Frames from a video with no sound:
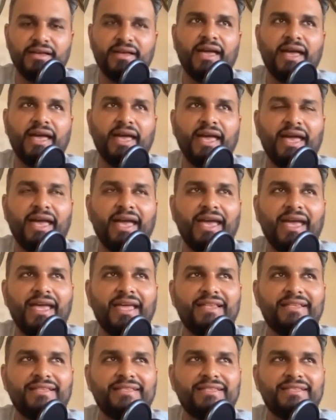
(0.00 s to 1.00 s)

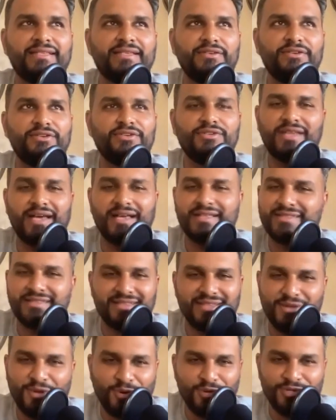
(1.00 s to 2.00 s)
And you're not
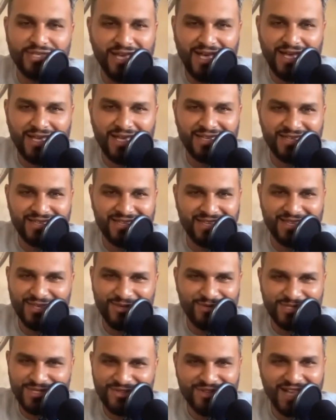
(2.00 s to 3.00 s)
an old guy. Like
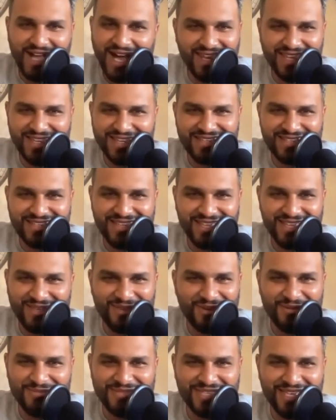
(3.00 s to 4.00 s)
you still got it. Like, you
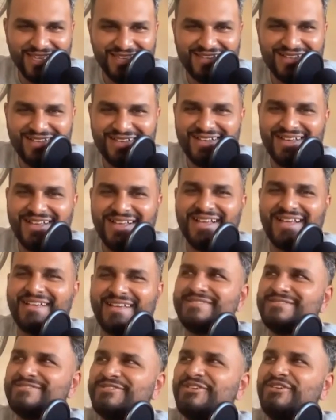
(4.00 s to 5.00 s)
know what I'm saying?
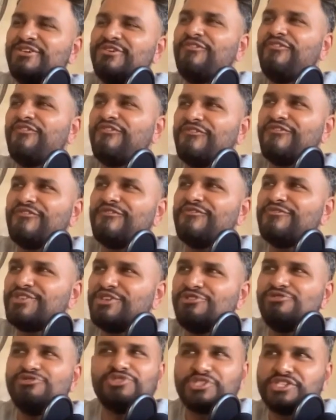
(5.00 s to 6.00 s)
Do
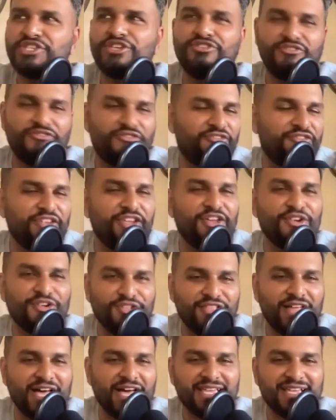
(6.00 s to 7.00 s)
you still feel
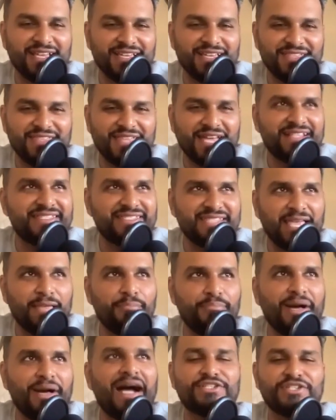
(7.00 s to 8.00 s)
like that
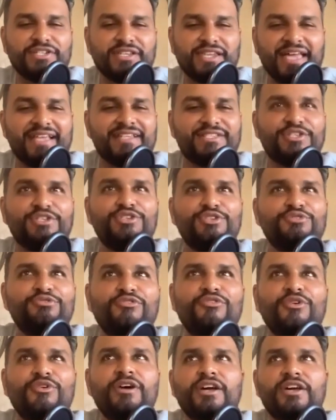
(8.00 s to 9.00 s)
same passion? Like, do
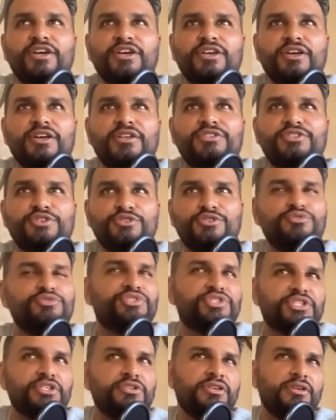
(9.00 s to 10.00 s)
you
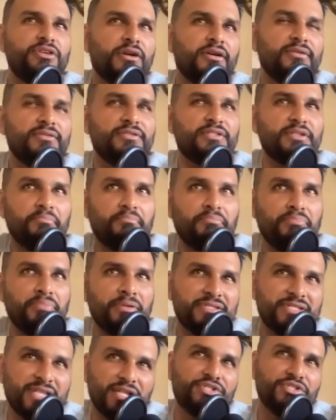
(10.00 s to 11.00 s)
still yearn to
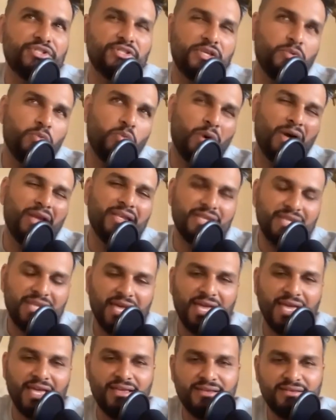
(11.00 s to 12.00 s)
potentially one
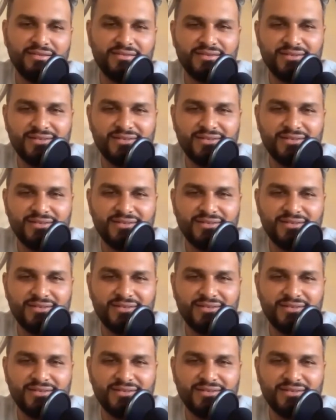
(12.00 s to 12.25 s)
day